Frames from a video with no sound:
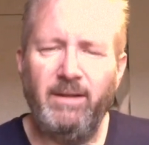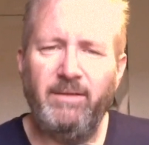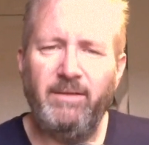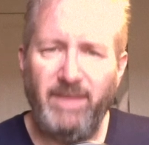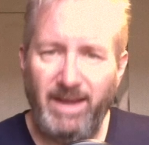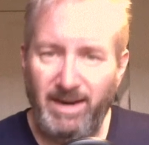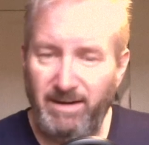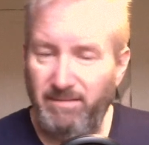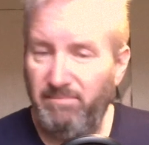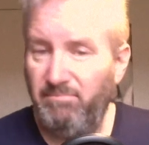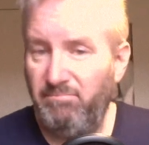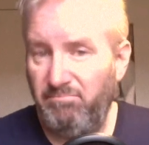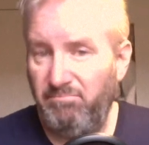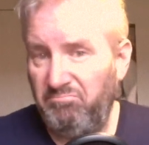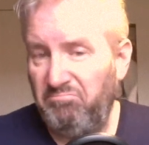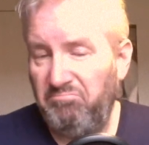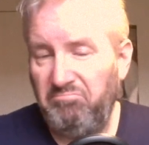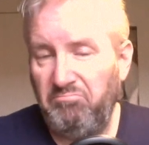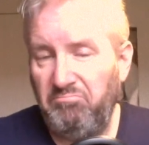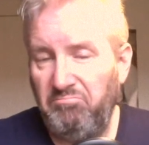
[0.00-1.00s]
Then
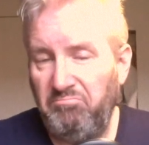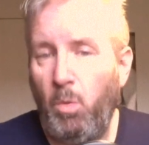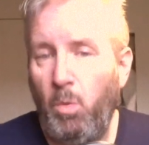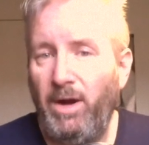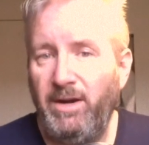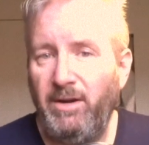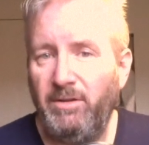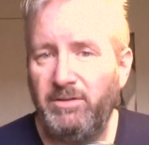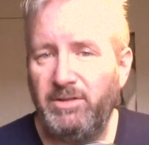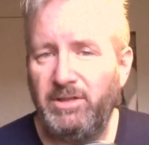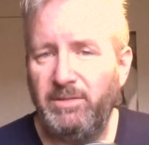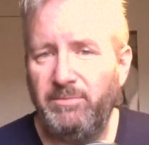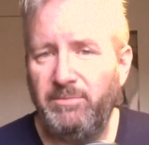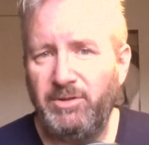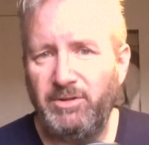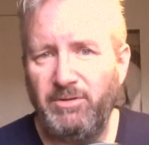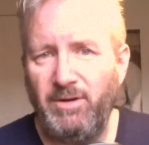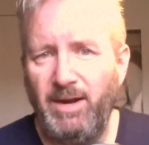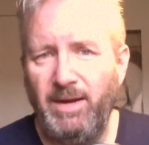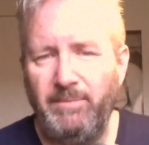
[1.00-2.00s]
why not
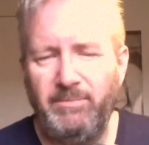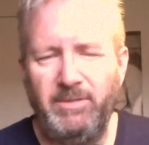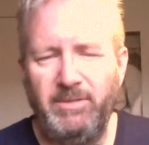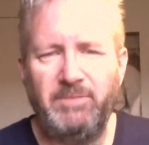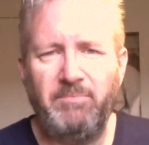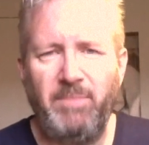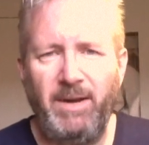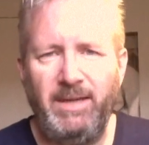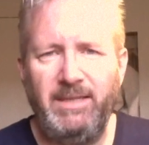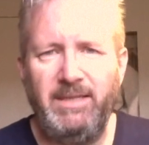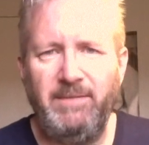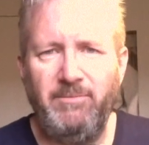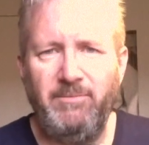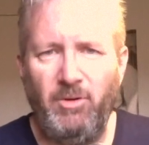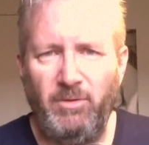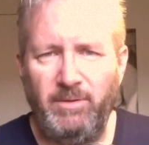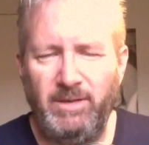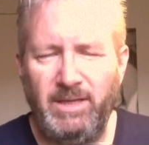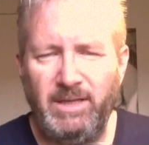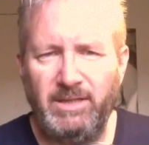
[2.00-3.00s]
subscribe? There's plenty more
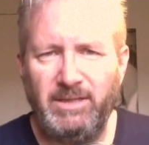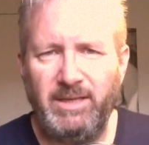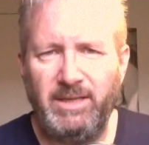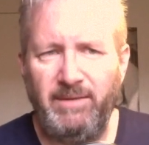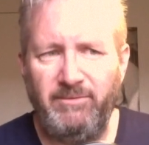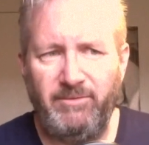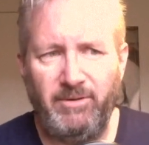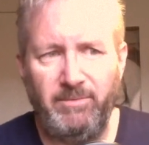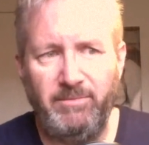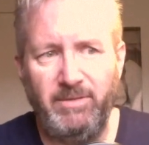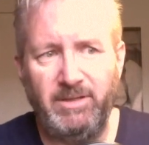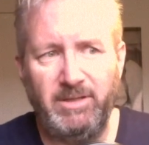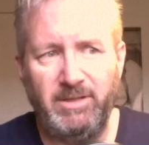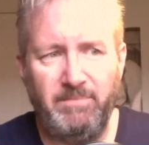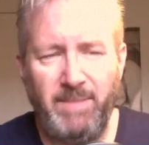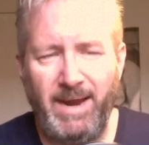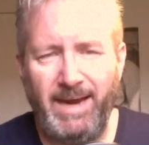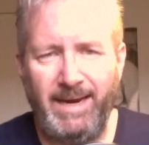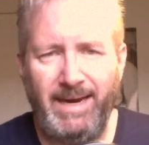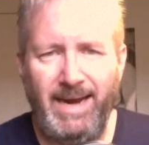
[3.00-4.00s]
where this came from. There's a
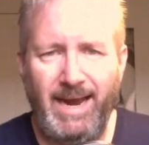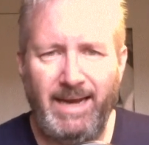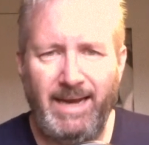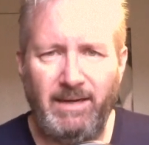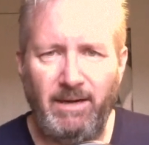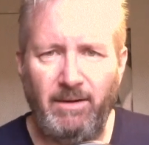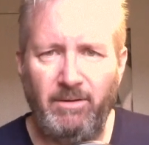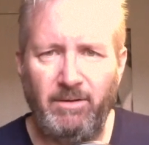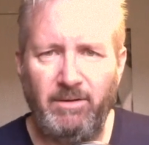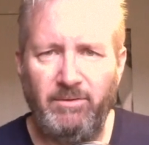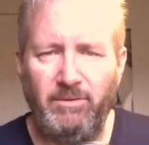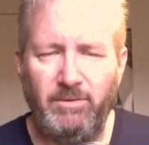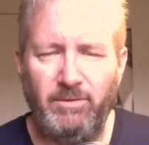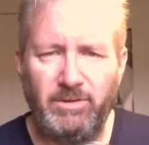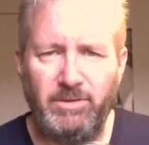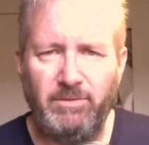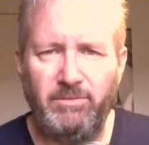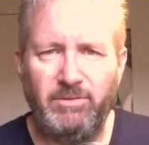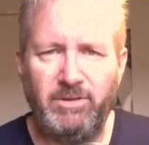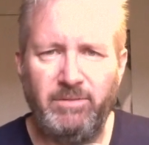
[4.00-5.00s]
back catalogue of all
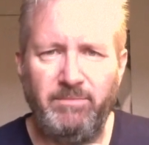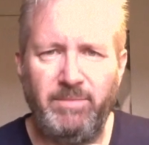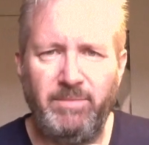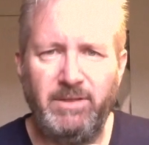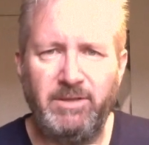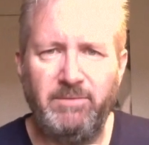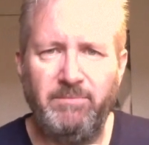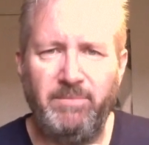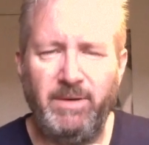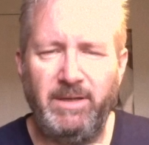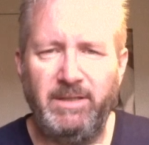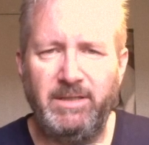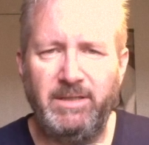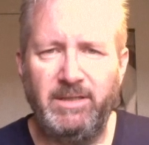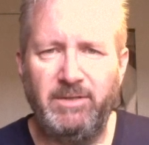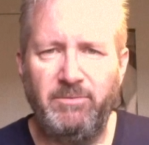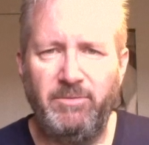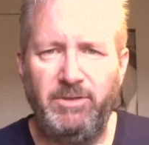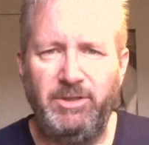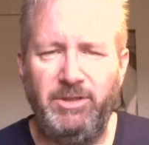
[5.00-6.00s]
sorts of bits and
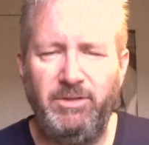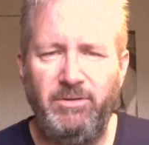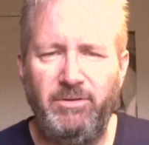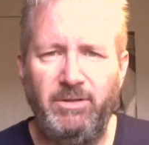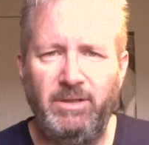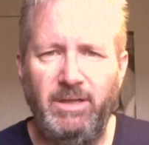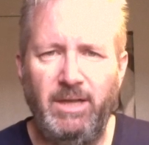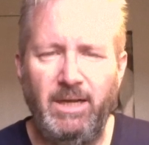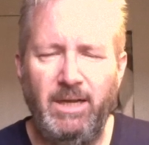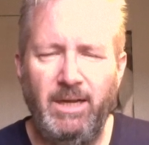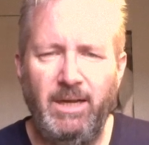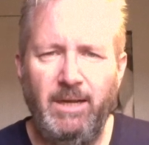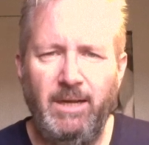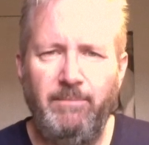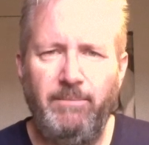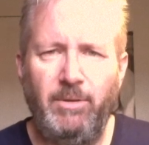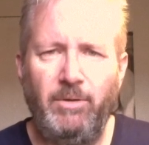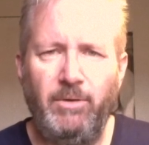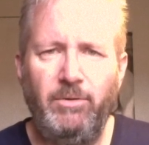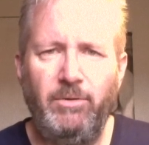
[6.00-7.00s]
pieces which you can
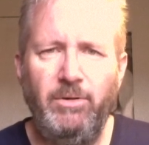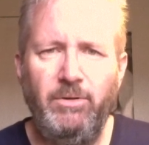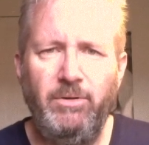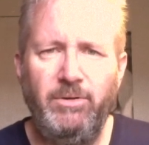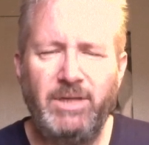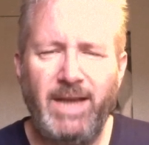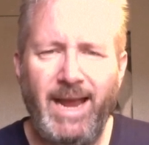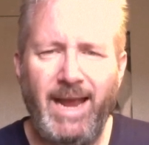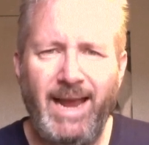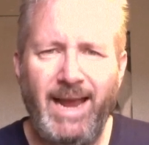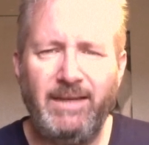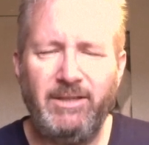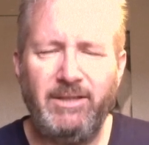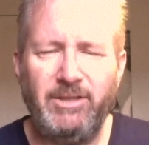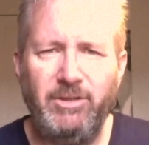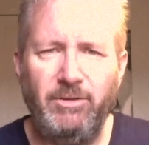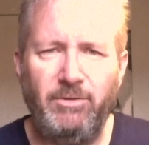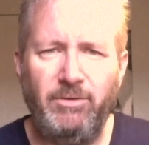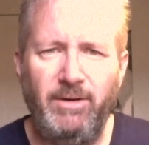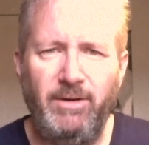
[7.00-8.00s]
peruse at
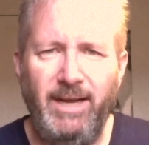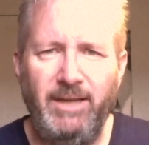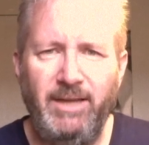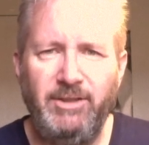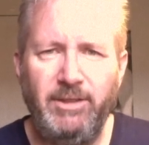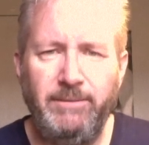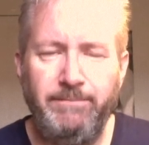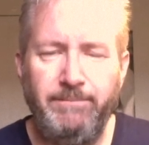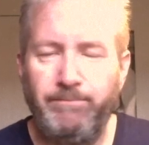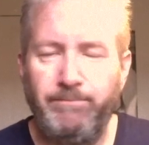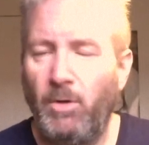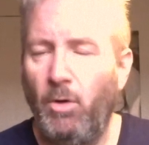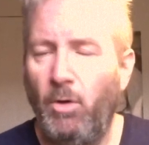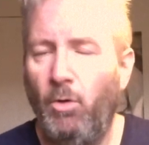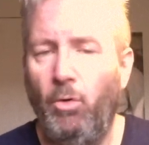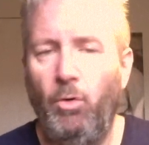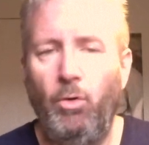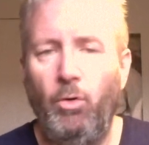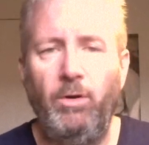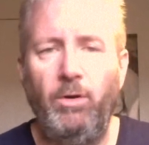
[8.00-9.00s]
your leisure
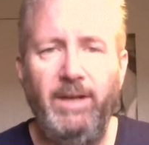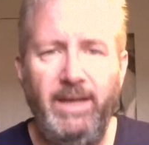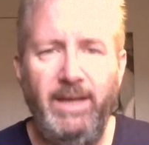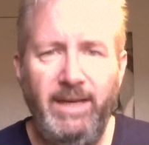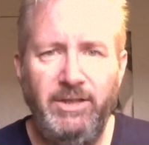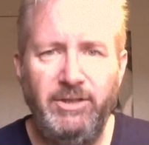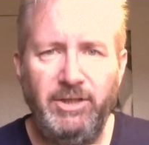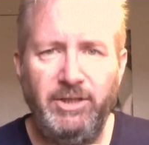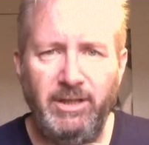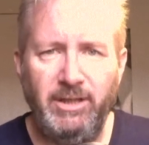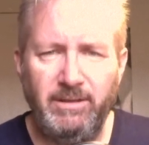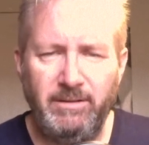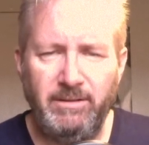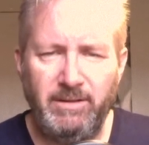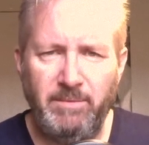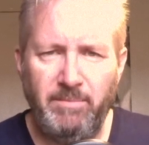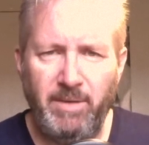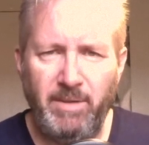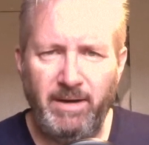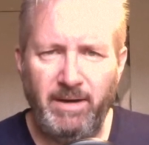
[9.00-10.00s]
or leisure,
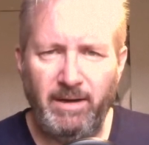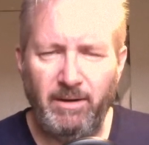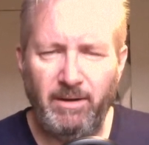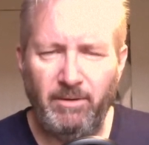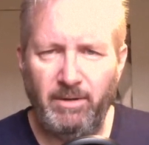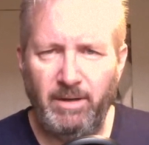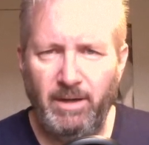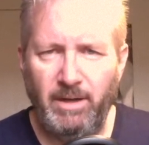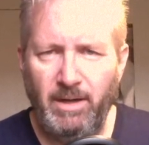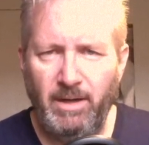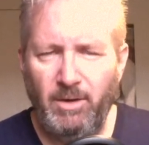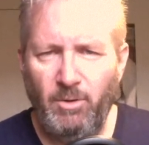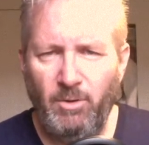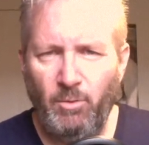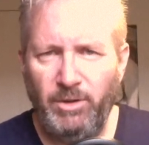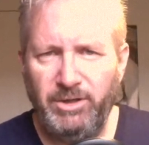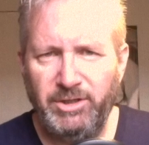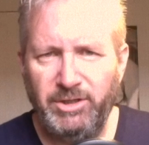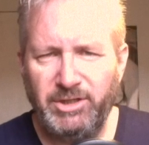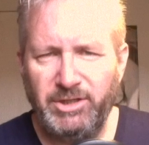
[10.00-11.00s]
depending on
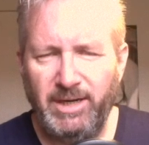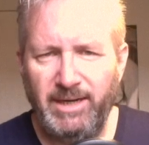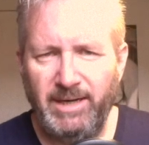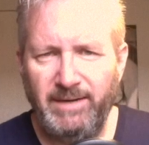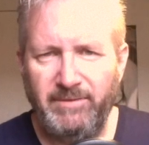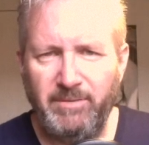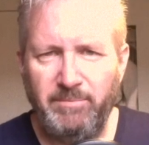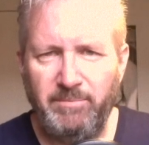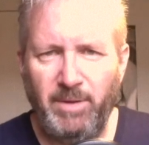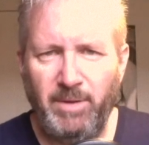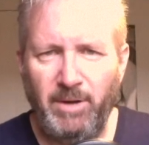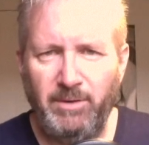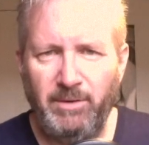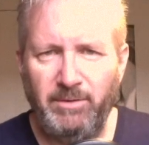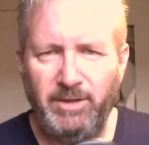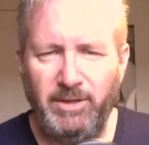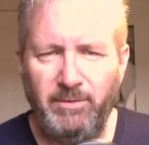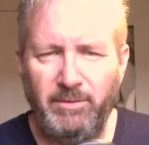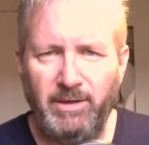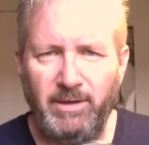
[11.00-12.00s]
which side of the pond
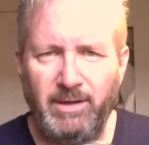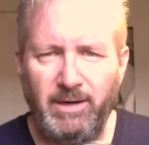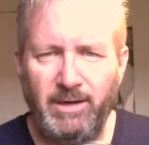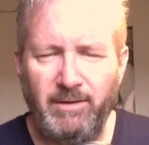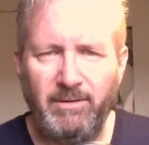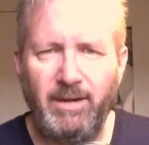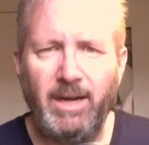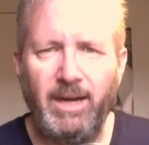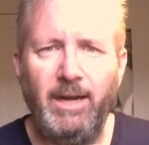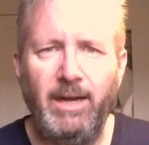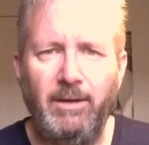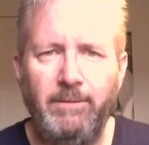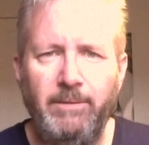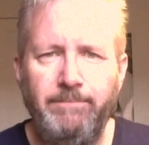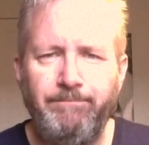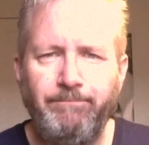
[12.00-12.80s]
you are currently on.